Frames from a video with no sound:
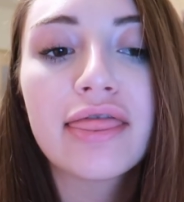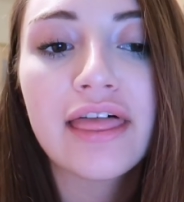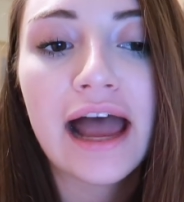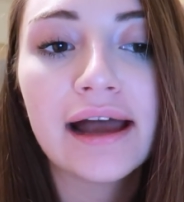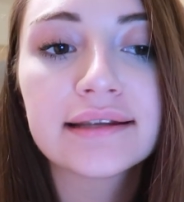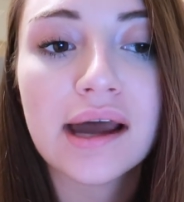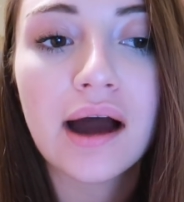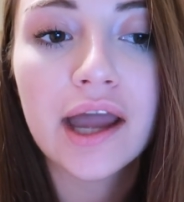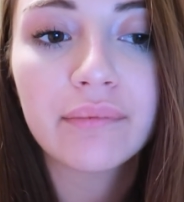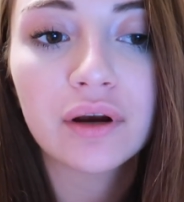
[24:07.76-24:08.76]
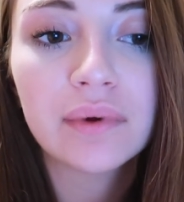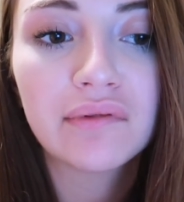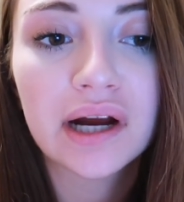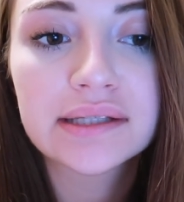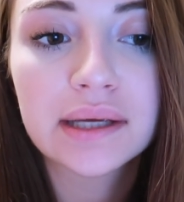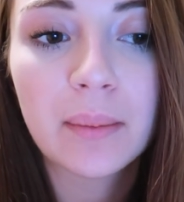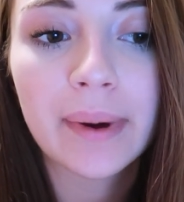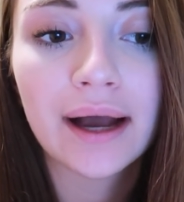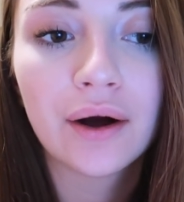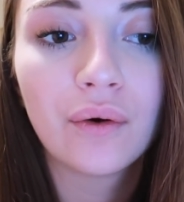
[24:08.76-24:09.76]
that I am going to be writing
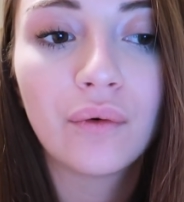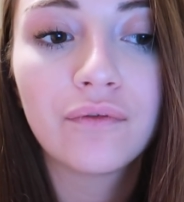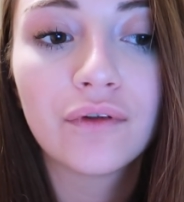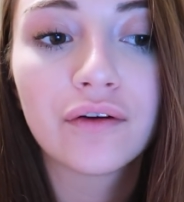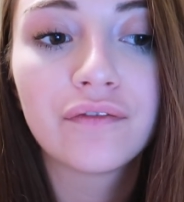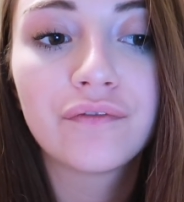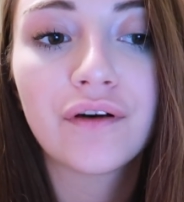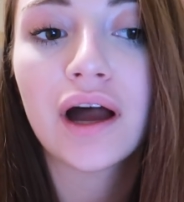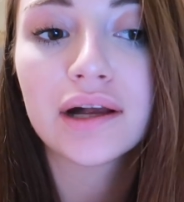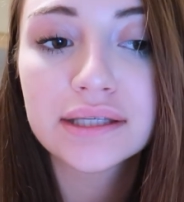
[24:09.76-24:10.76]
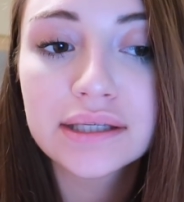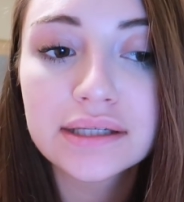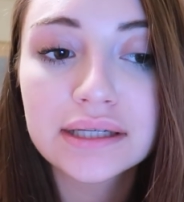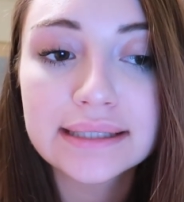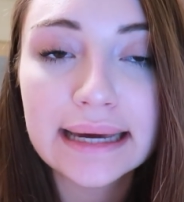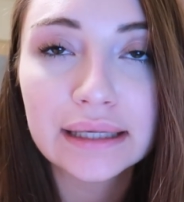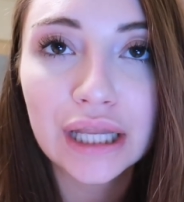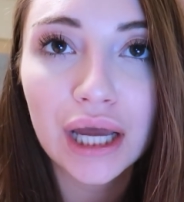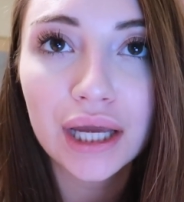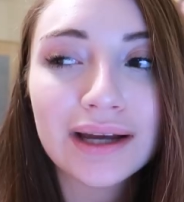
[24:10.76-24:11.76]
about for the first
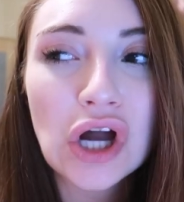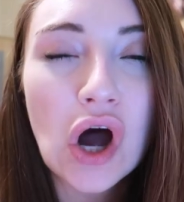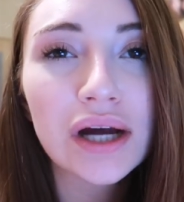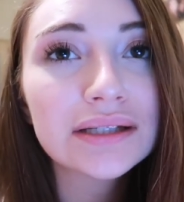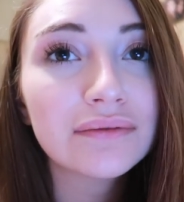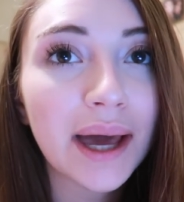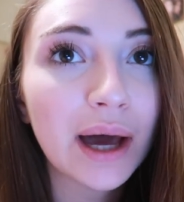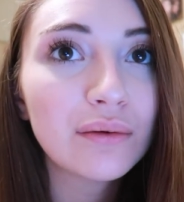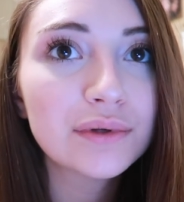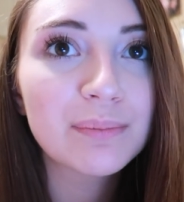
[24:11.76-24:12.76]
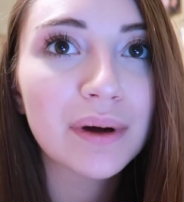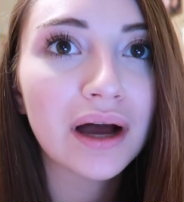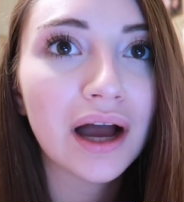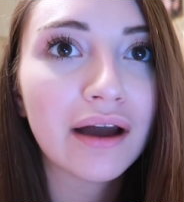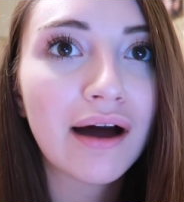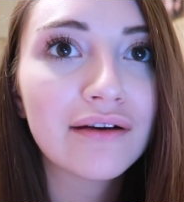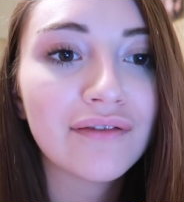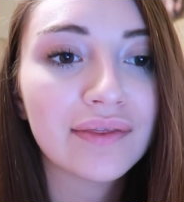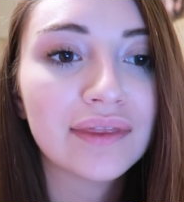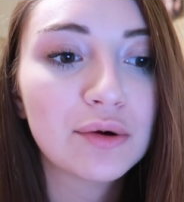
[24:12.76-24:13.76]
deadline. It kind of helped, but I kind of
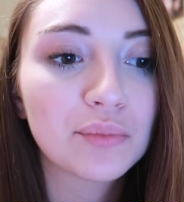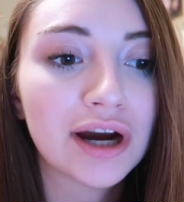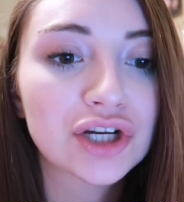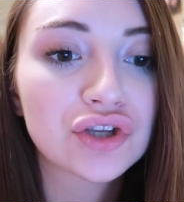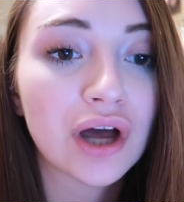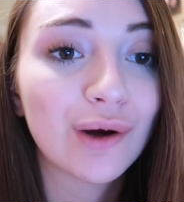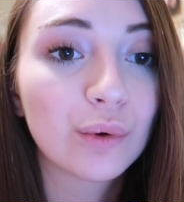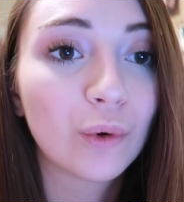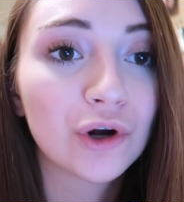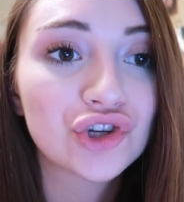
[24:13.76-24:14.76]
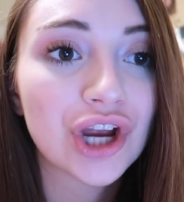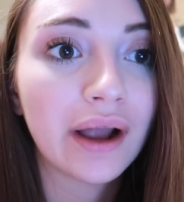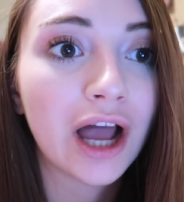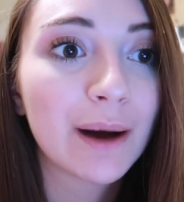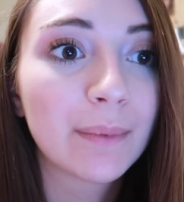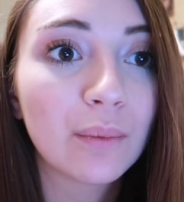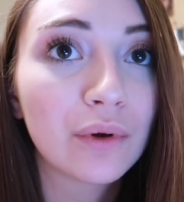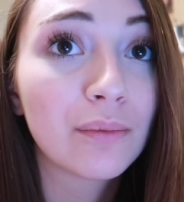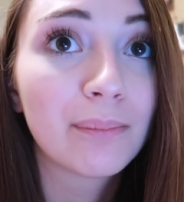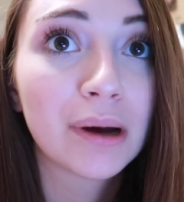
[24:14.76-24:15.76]
had the impression that I would watch it and come up
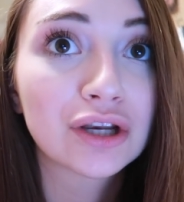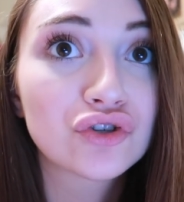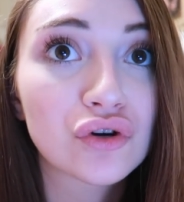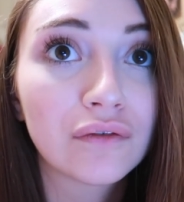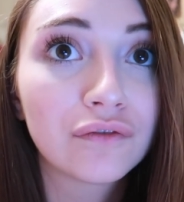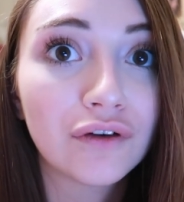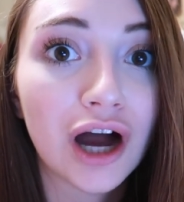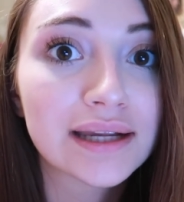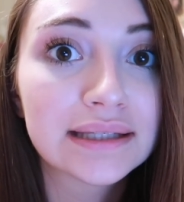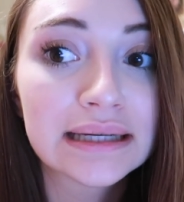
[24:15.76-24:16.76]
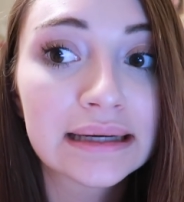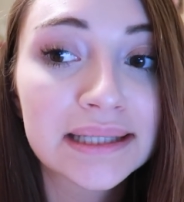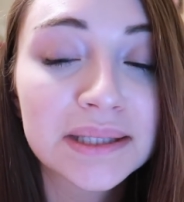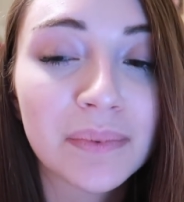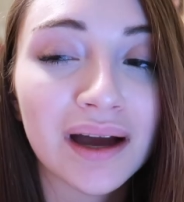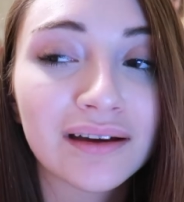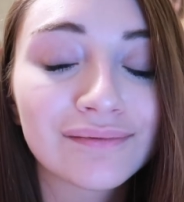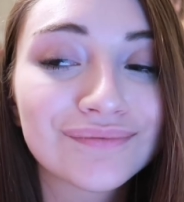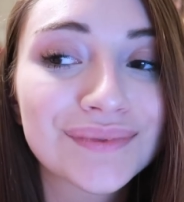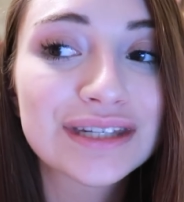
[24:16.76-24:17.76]
with a bunch of ideas, but I
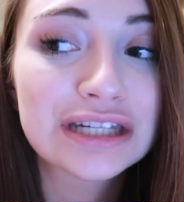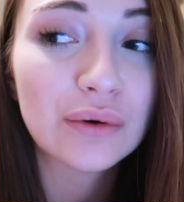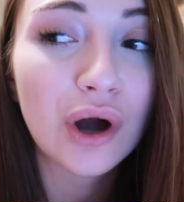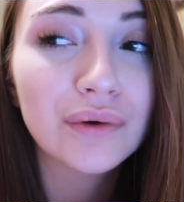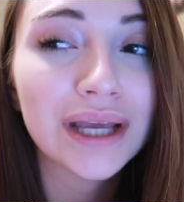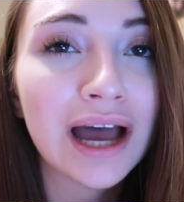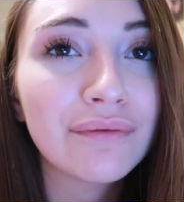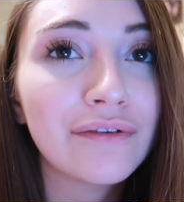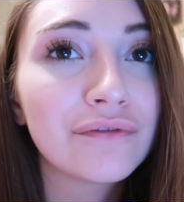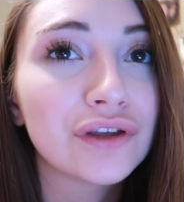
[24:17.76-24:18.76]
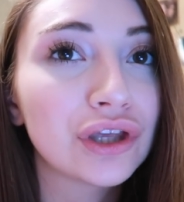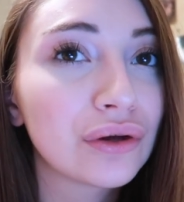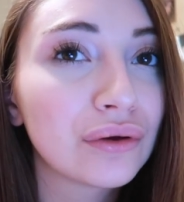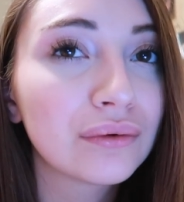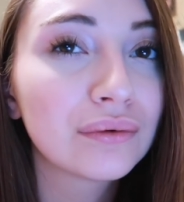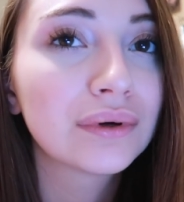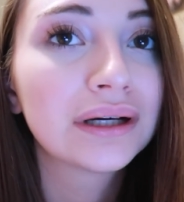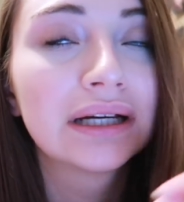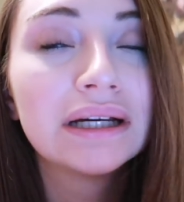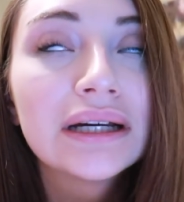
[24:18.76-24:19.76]
still only have a few